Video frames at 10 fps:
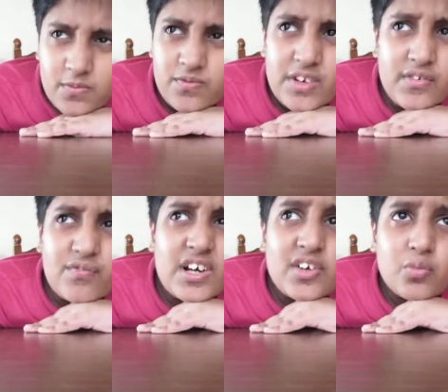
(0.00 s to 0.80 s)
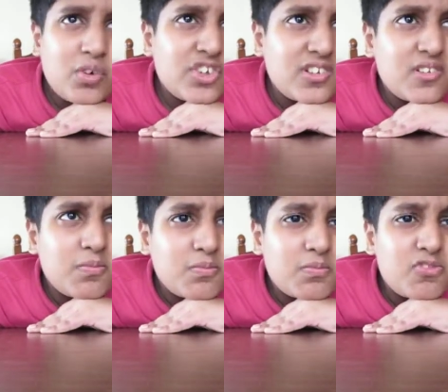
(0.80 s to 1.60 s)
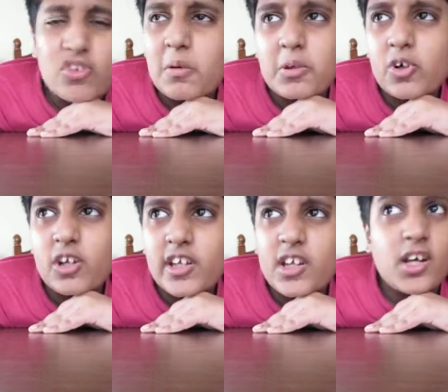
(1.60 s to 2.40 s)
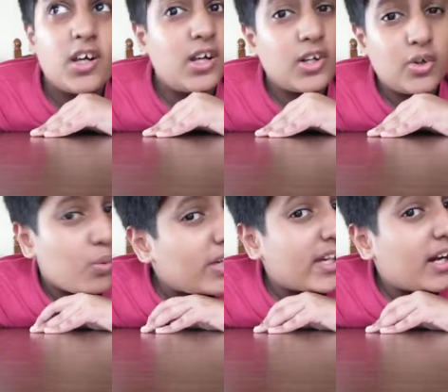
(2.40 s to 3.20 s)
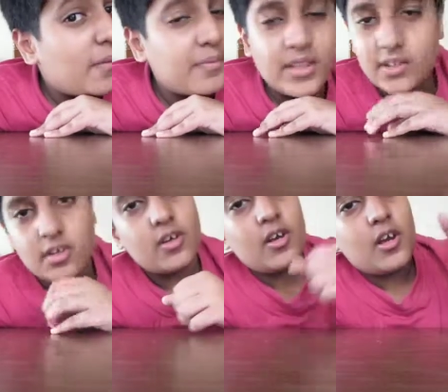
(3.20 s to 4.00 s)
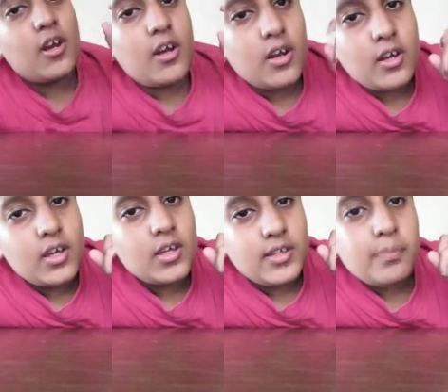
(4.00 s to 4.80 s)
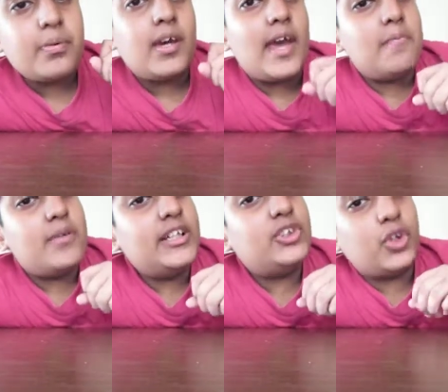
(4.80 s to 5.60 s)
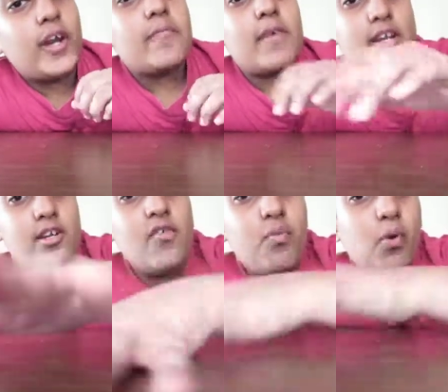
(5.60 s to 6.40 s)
Very fast, wasn't it? So I will call it a quick update. Yep, and please join my next